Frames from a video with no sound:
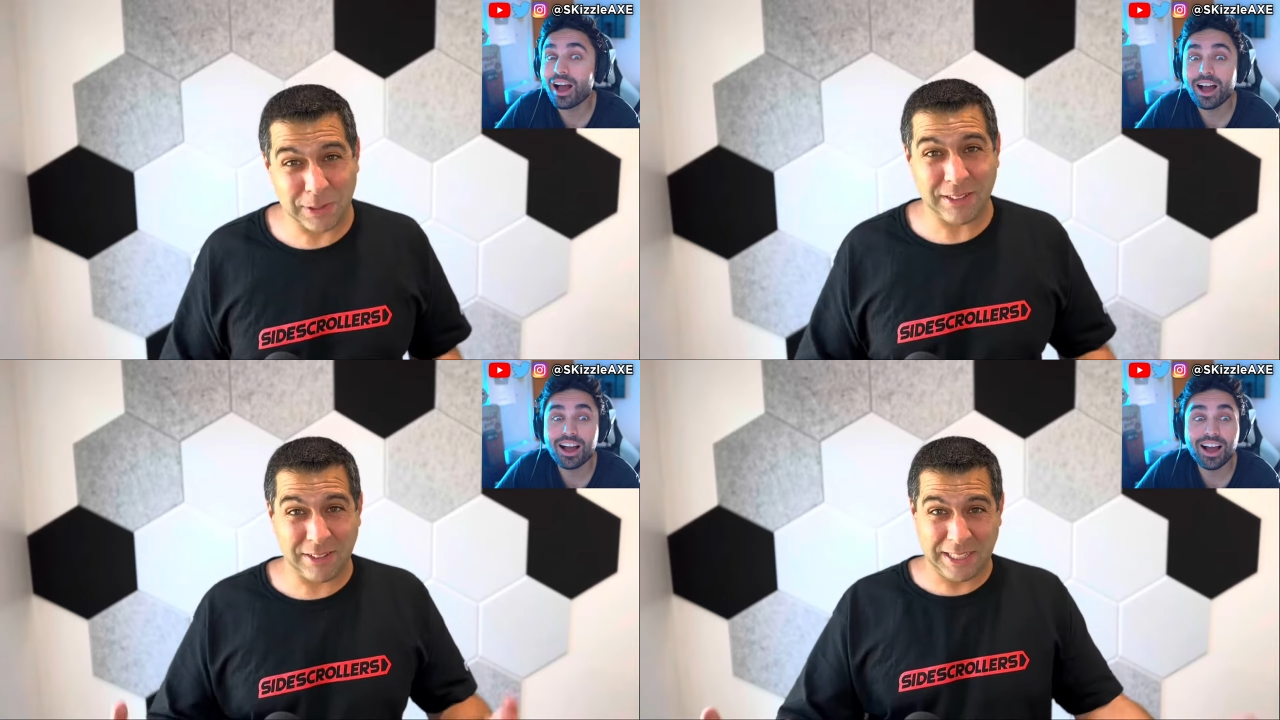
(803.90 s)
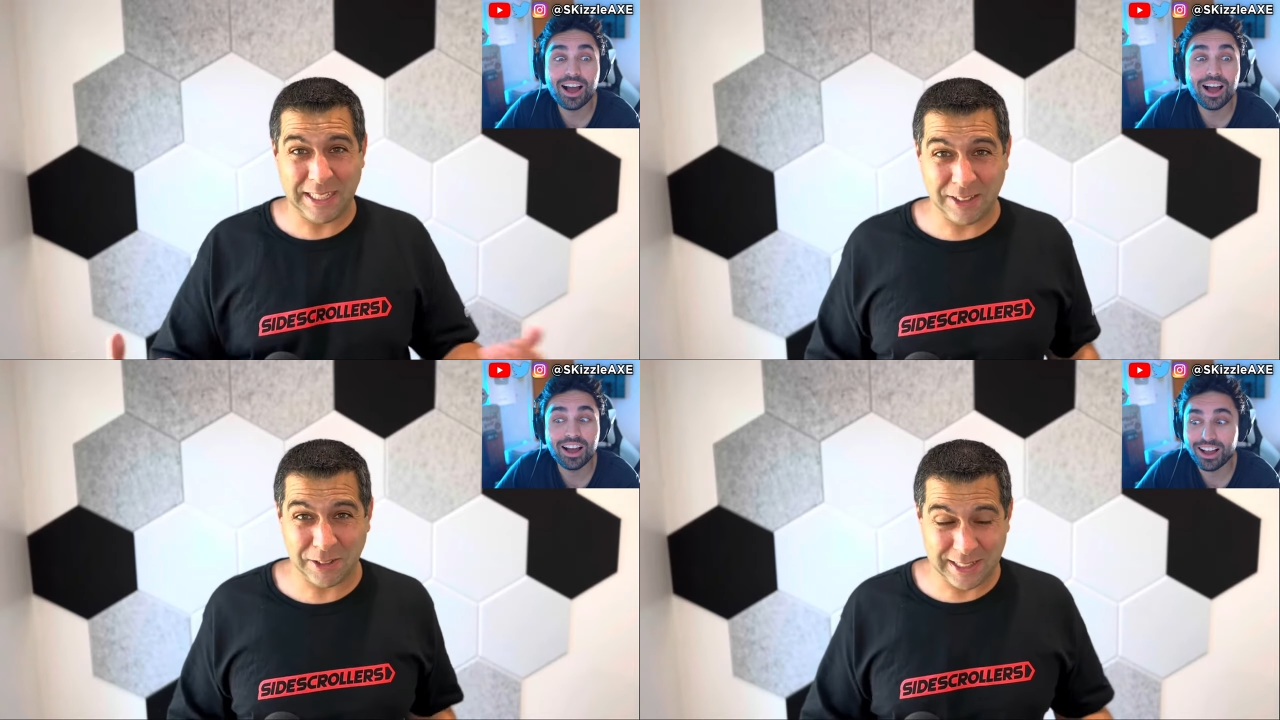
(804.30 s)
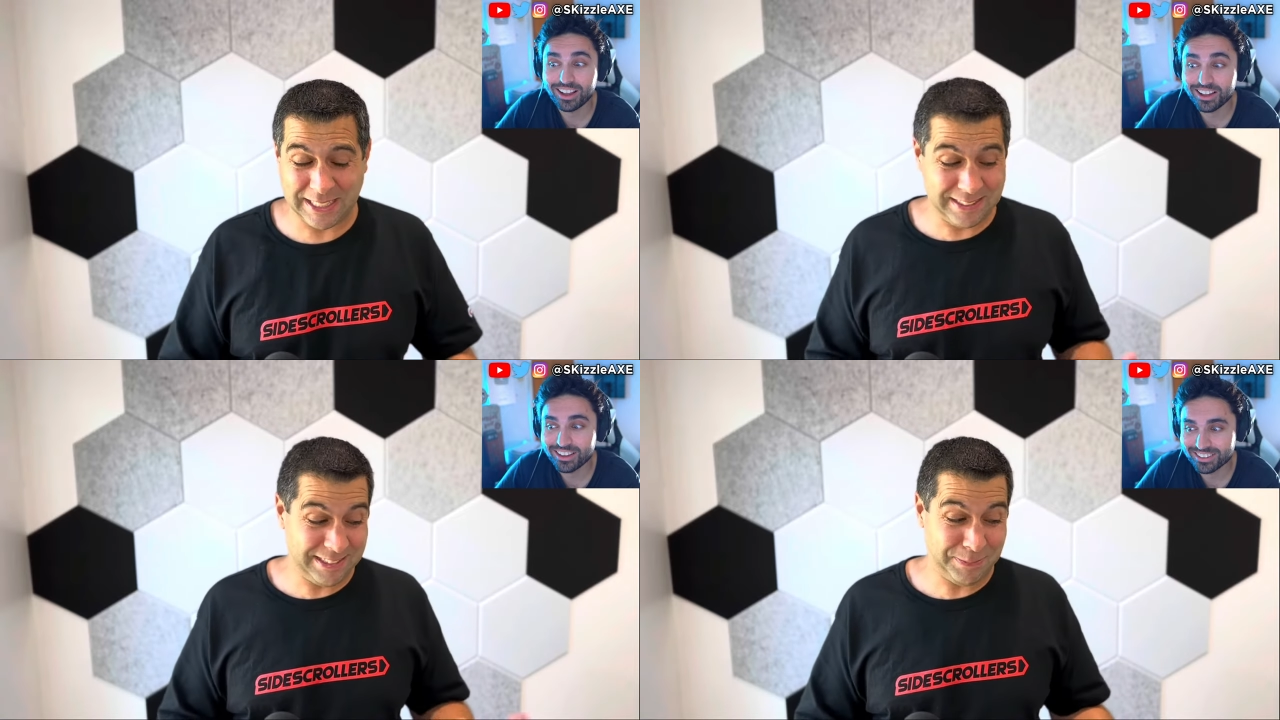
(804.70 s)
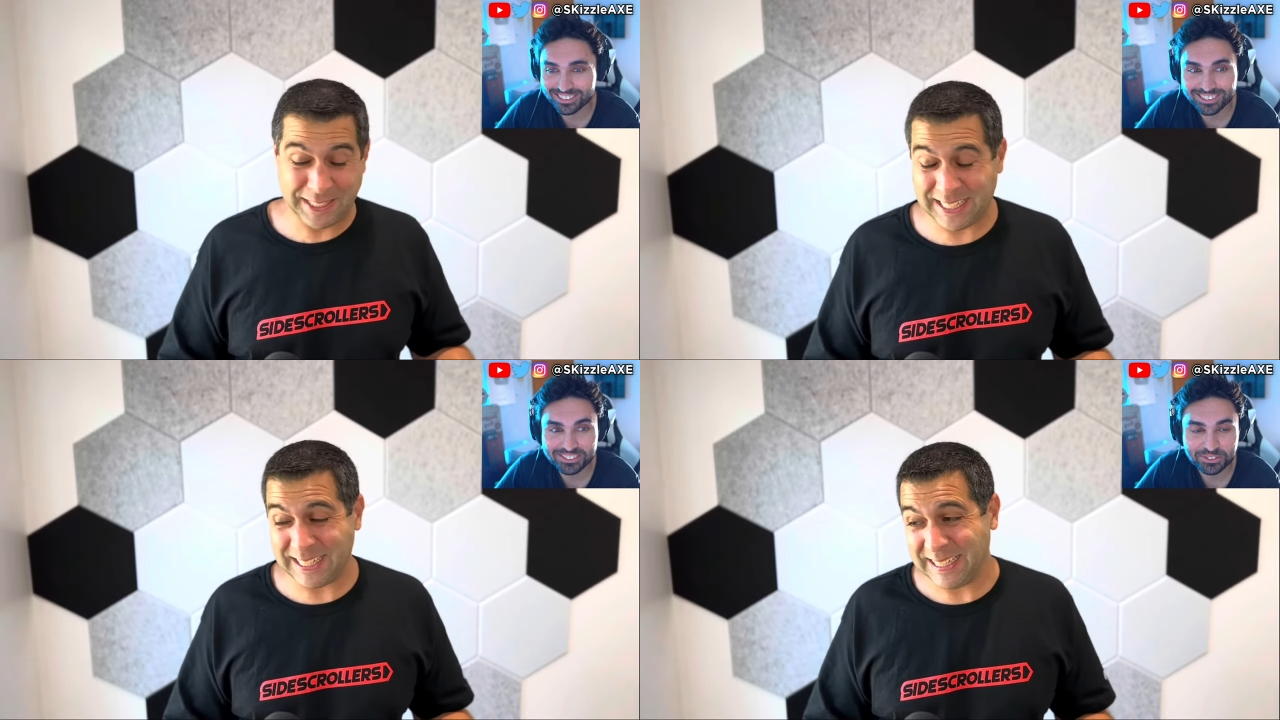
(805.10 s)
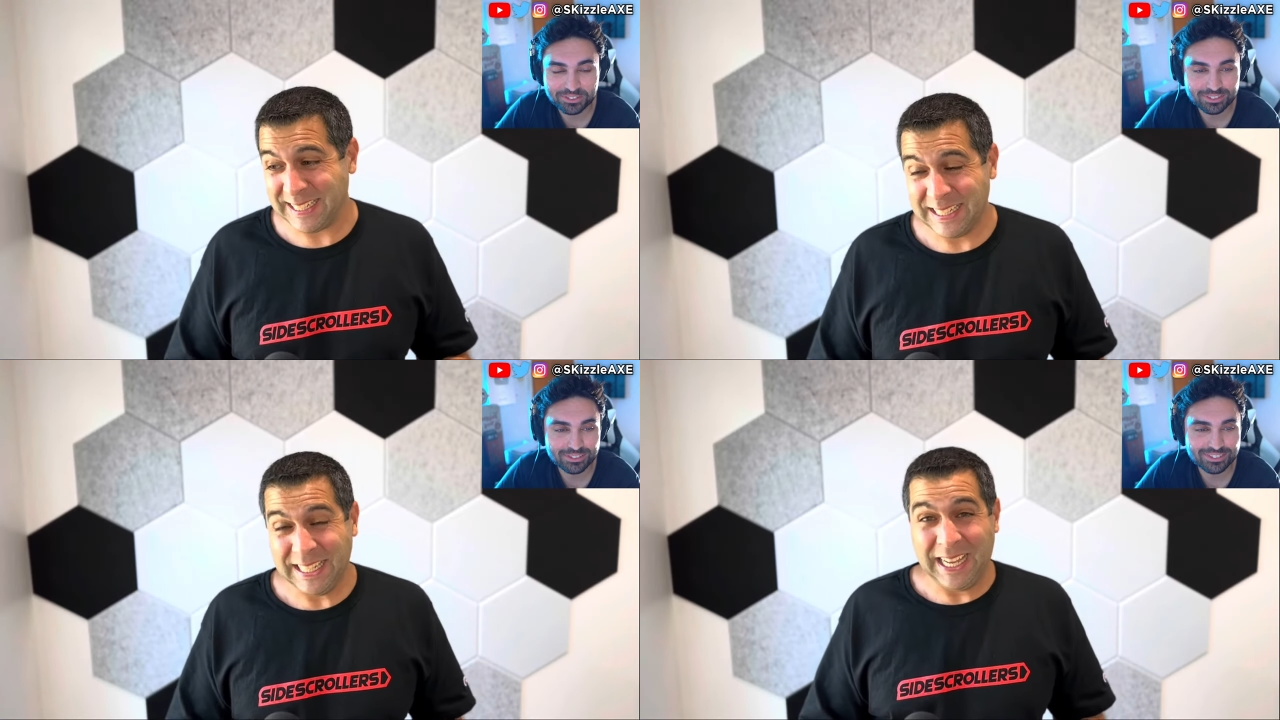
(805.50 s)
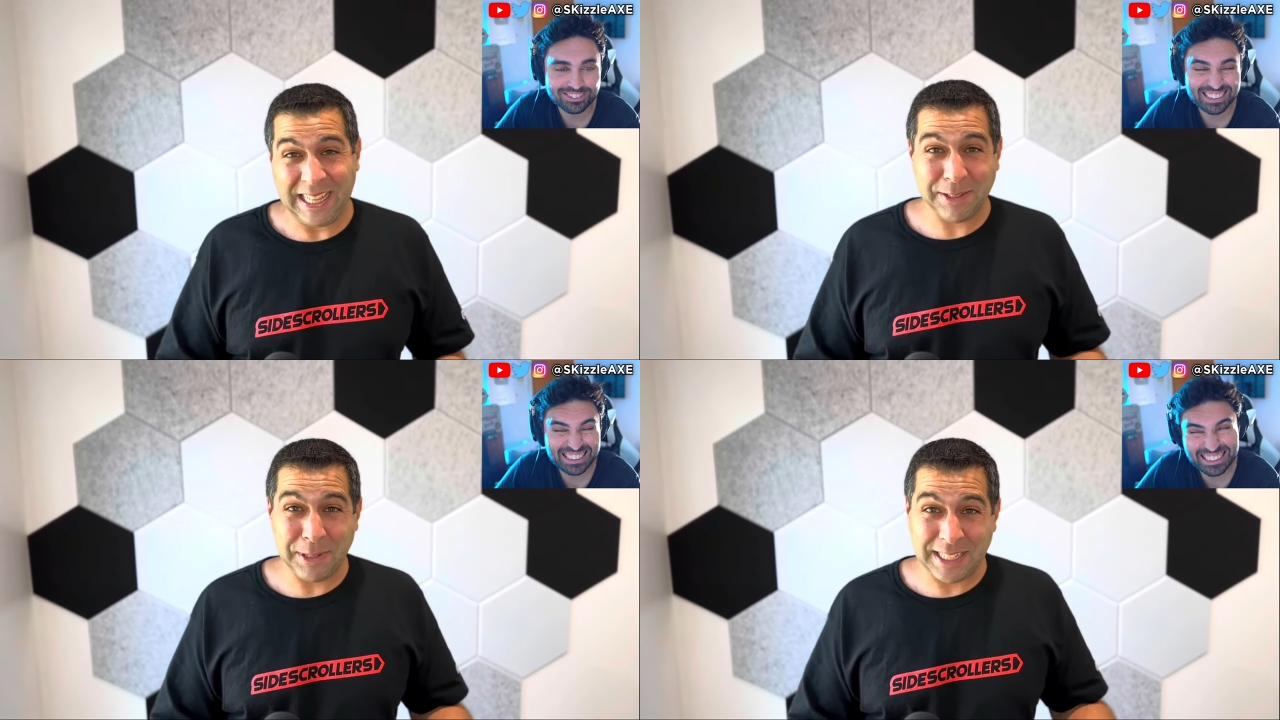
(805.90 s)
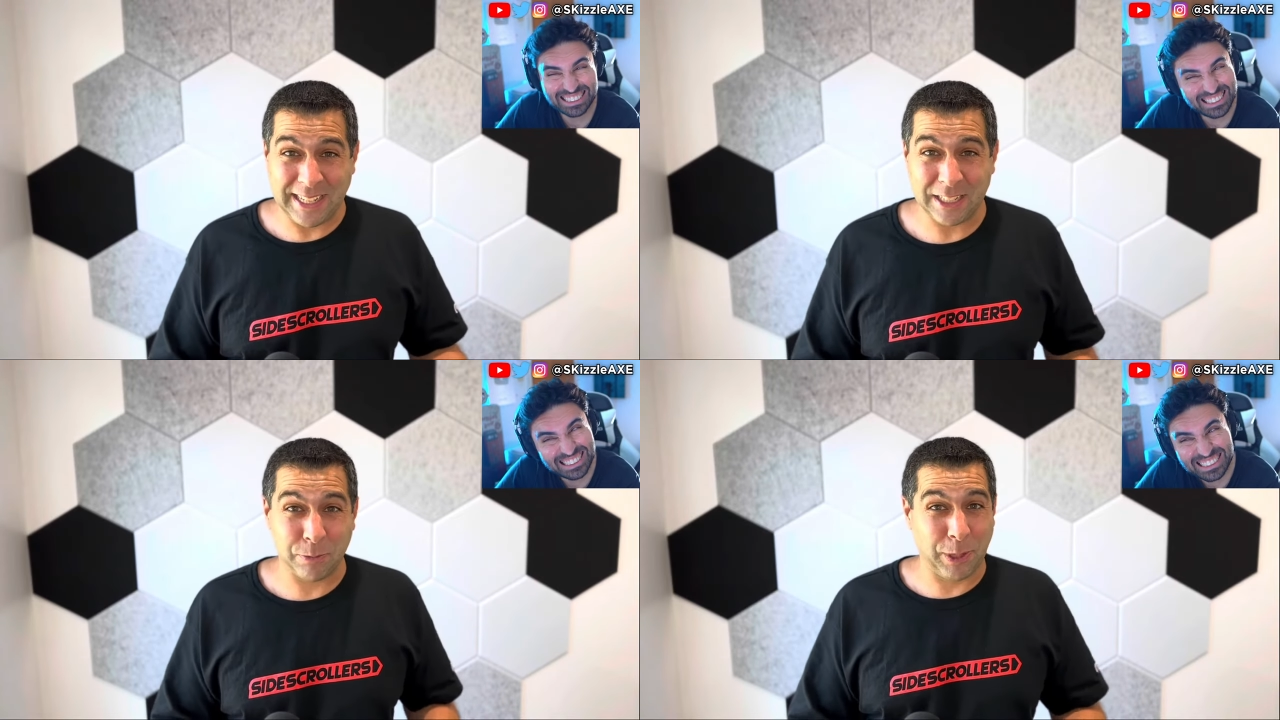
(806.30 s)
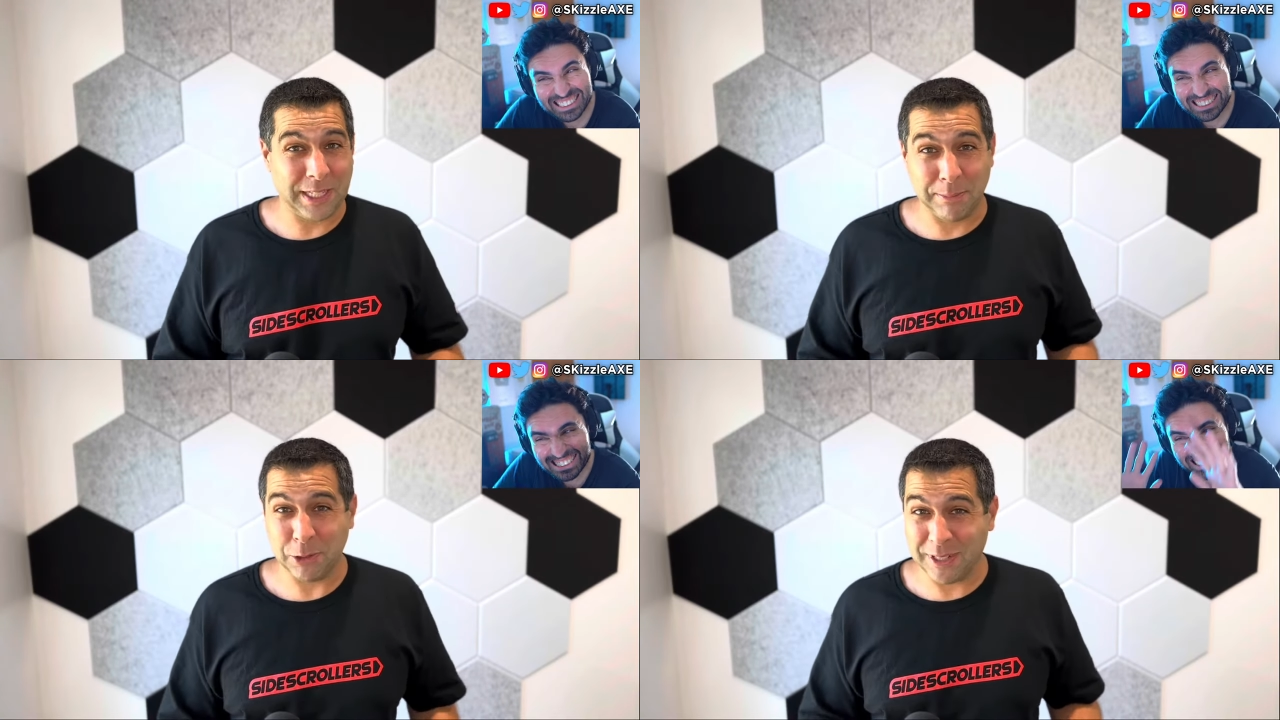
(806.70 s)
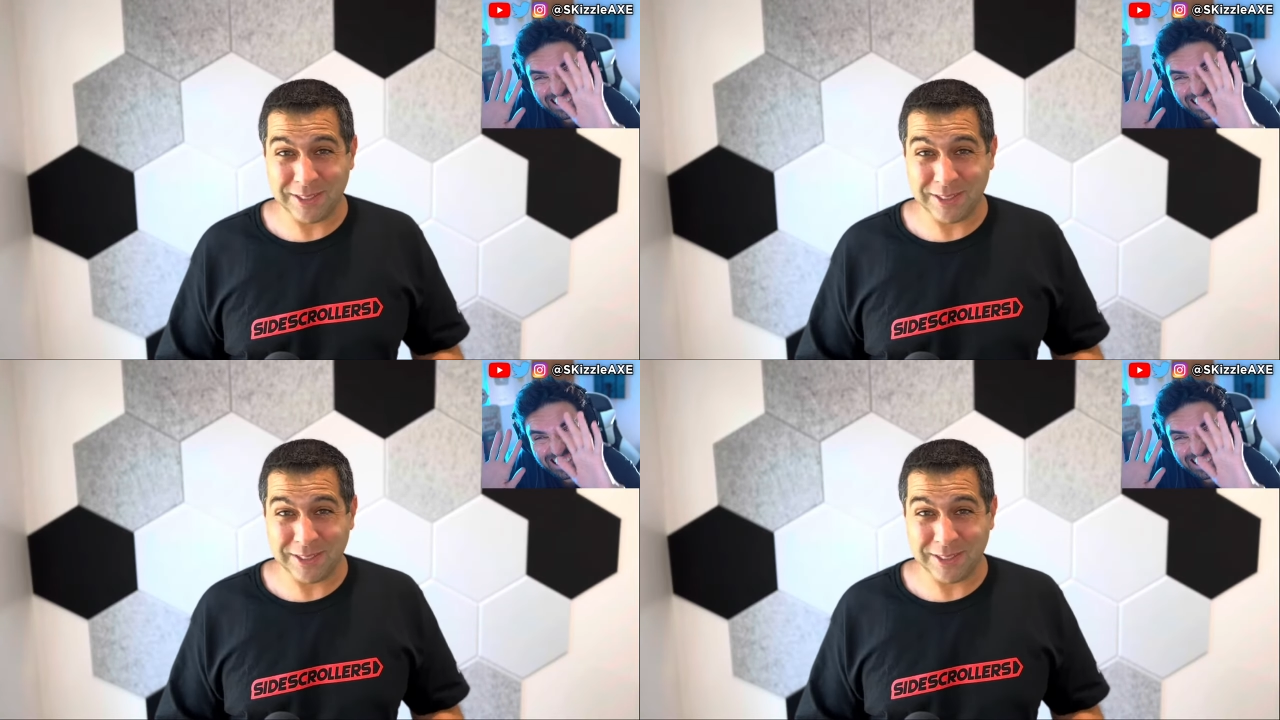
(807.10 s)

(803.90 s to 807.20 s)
Speaker 1: Sony is looking internally and just being like, I think we got a tax break coming